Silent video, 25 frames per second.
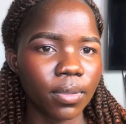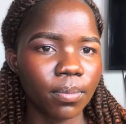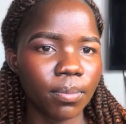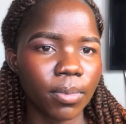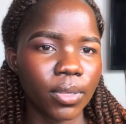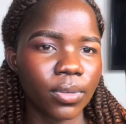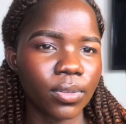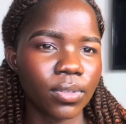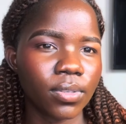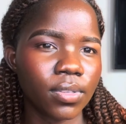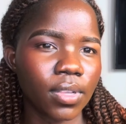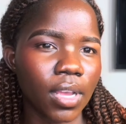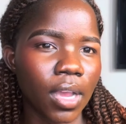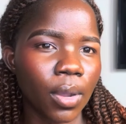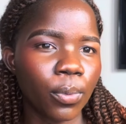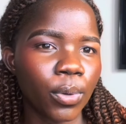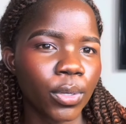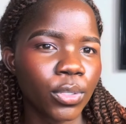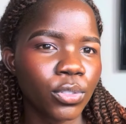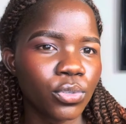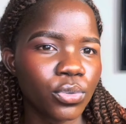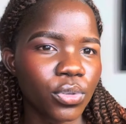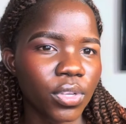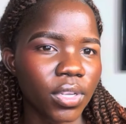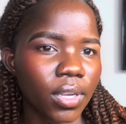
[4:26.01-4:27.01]
because I
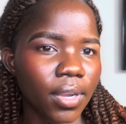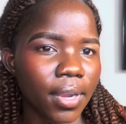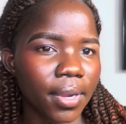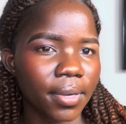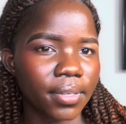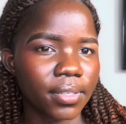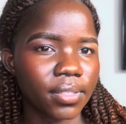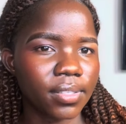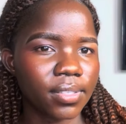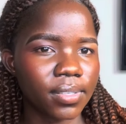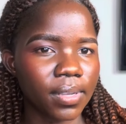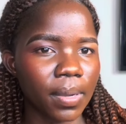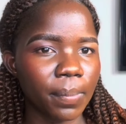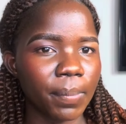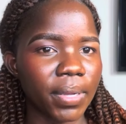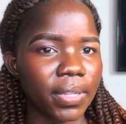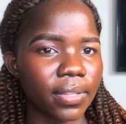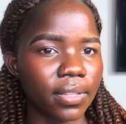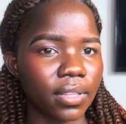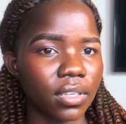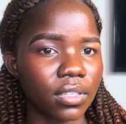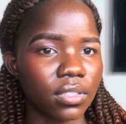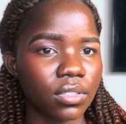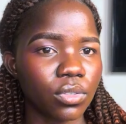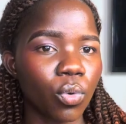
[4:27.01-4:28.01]
want to encourage someone
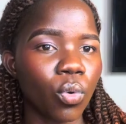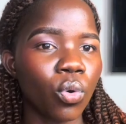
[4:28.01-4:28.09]
that